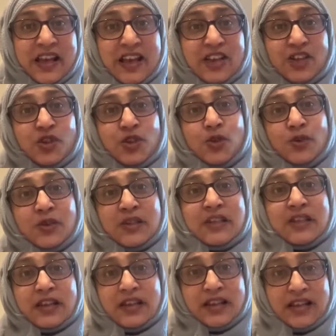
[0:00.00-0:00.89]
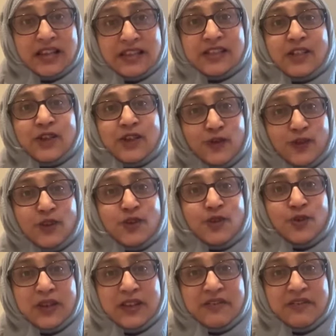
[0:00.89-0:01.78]
and choosing the lesser of the
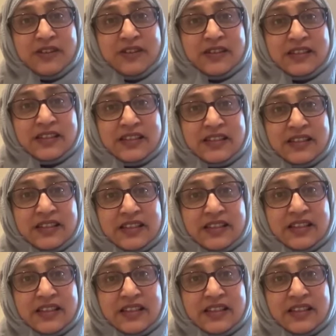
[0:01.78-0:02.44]
two evils.